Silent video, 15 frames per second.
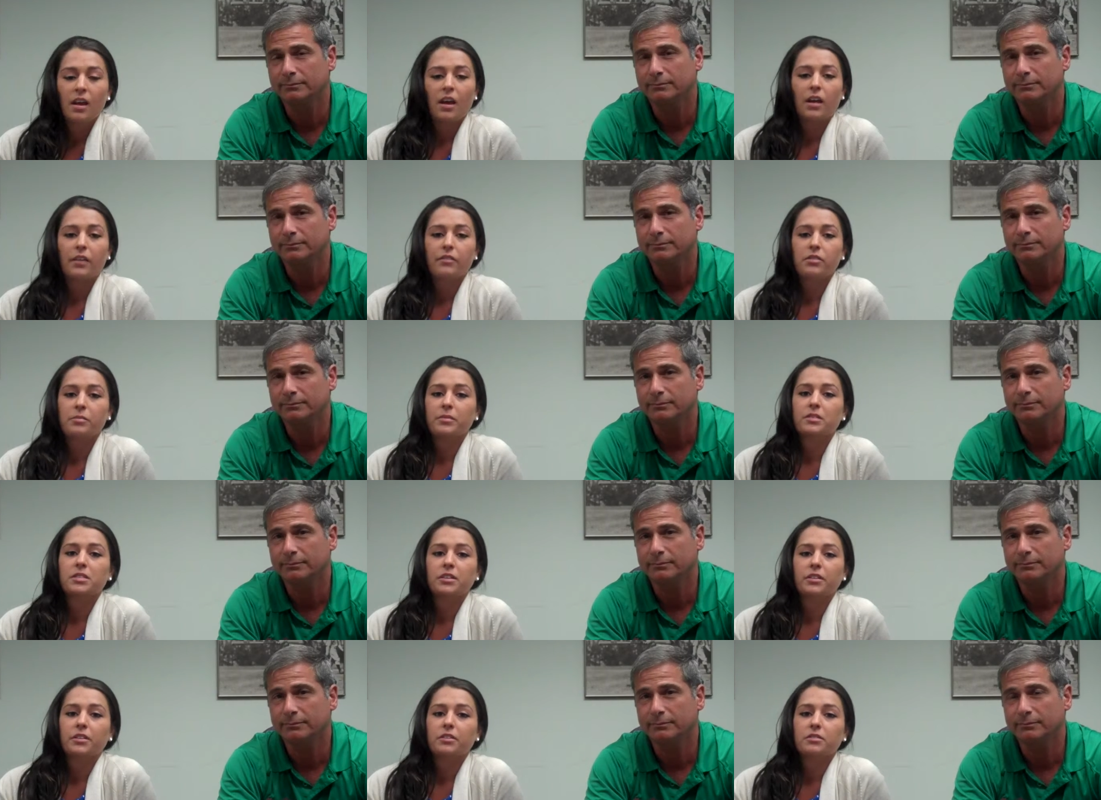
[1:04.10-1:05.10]
Speaker 1: and give you the
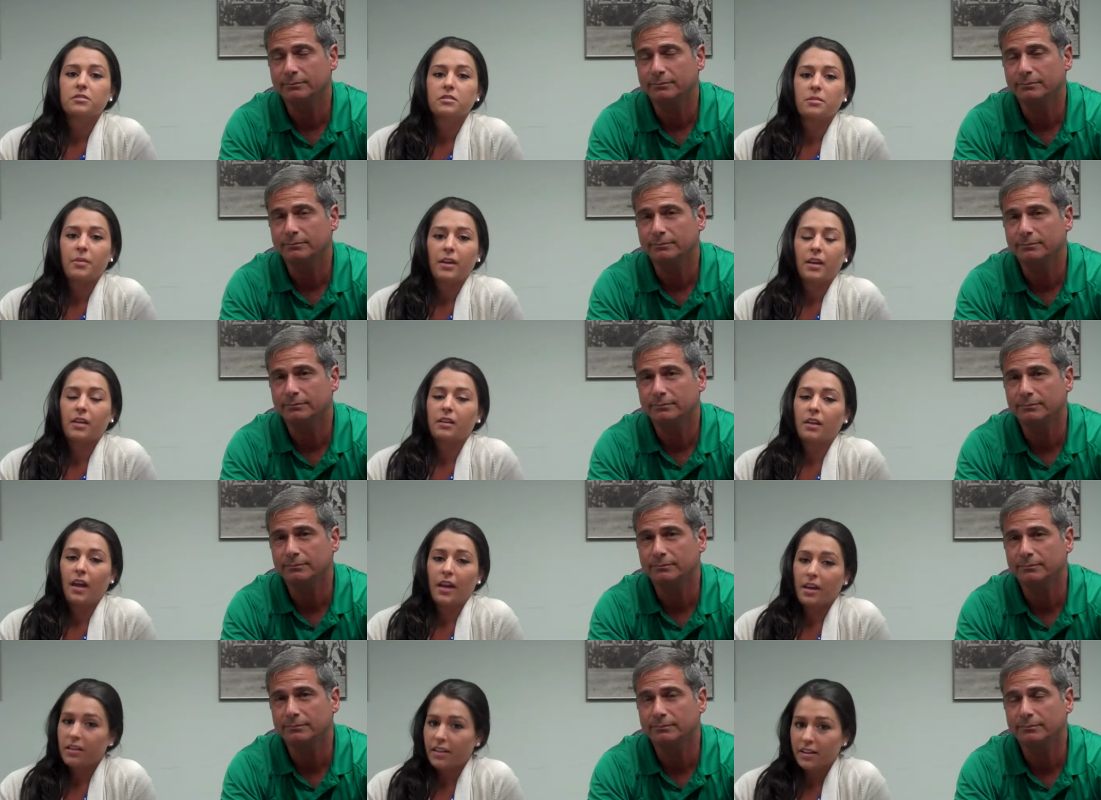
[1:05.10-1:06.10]
materials to make it an
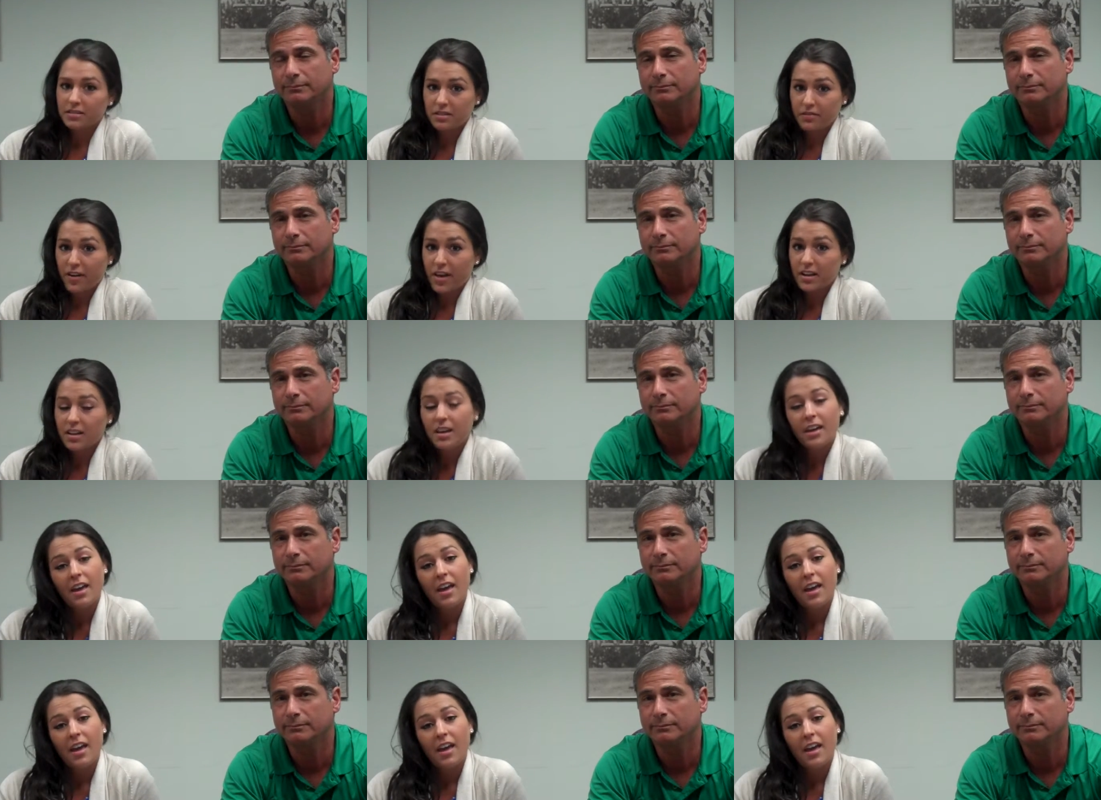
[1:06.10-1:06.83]
ALS event